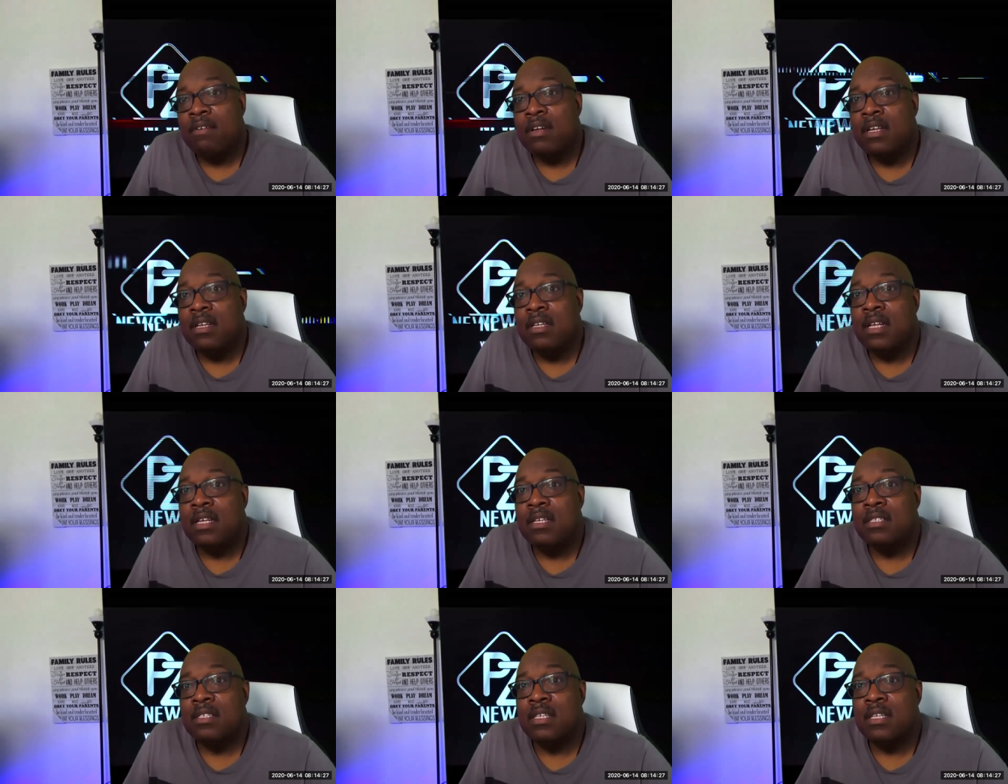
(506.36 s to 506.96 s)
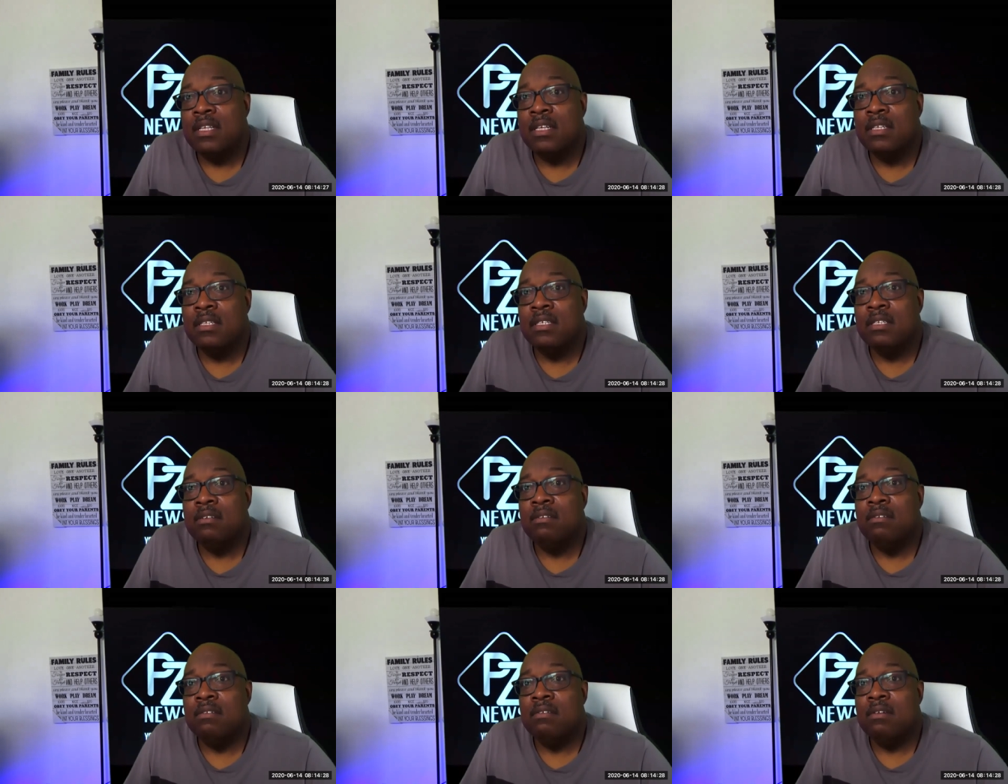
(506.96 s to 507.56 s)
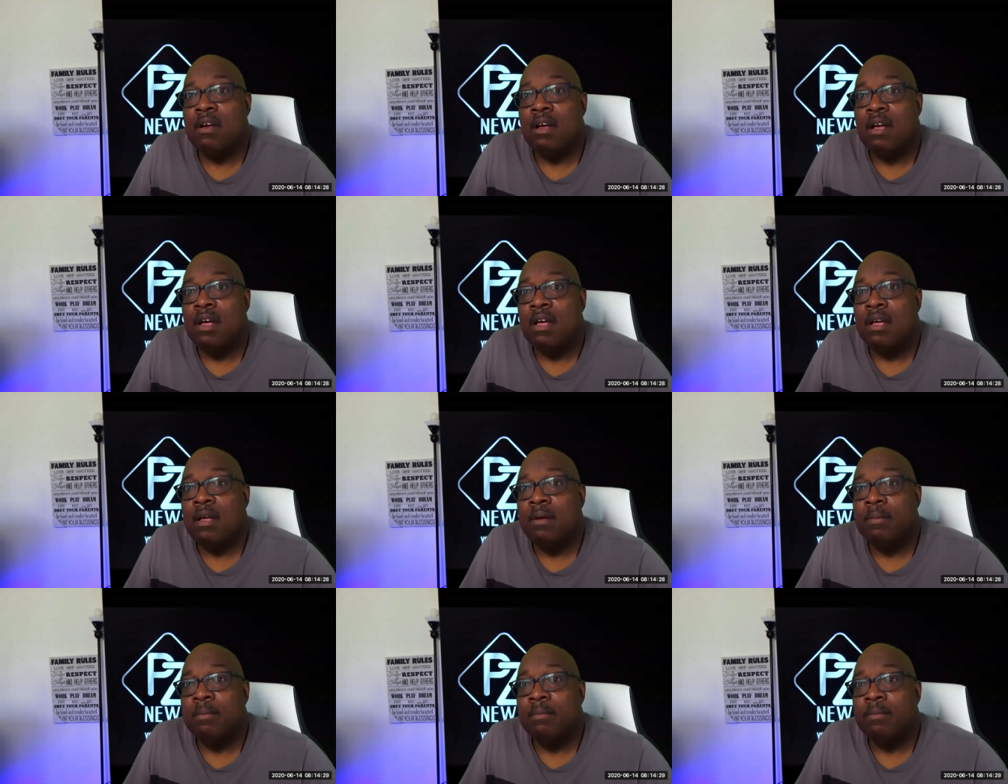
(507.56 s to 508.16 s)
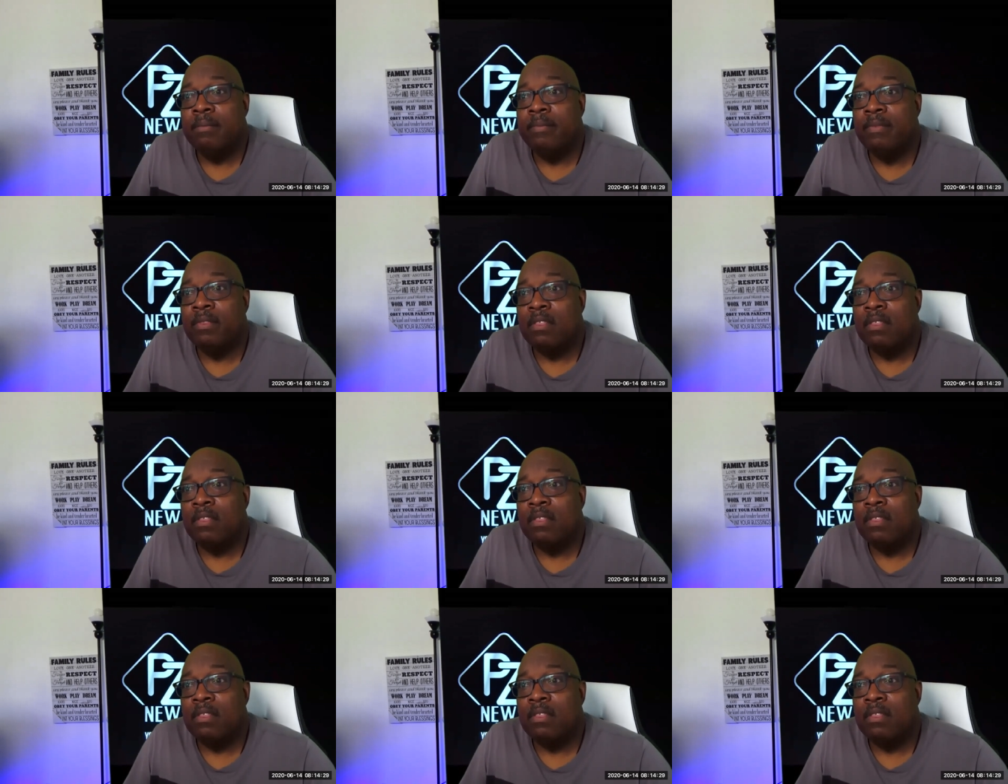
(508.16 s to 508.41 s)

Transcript: He does to, to um,